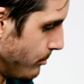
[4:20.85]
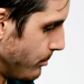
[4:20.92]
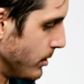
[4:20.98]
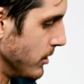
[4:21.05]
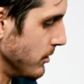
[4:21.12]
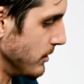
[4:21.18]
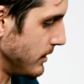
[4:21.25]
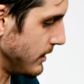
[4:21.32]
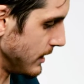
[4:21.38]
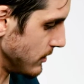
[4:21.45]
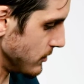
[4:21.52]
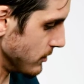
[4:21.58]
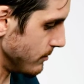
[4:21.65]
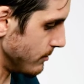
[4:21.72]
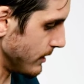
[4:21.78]
but are
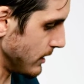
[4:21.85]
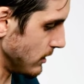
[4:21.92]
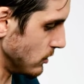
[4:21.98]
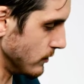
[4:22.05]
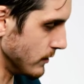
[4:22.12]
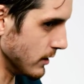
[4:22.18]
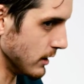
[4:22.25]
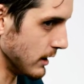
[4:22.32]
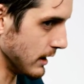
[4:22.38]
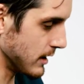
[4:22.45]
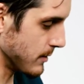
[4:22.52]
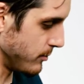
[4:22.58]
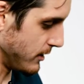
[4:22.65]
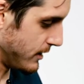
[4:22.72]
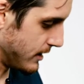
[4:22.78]
endangered by
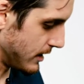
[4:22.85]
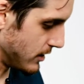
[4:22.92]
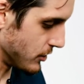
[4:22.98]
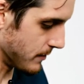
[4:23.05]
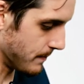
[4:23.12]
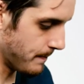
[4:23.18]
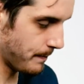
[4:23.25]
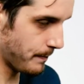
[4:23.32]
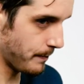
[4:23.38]
over-exploitation.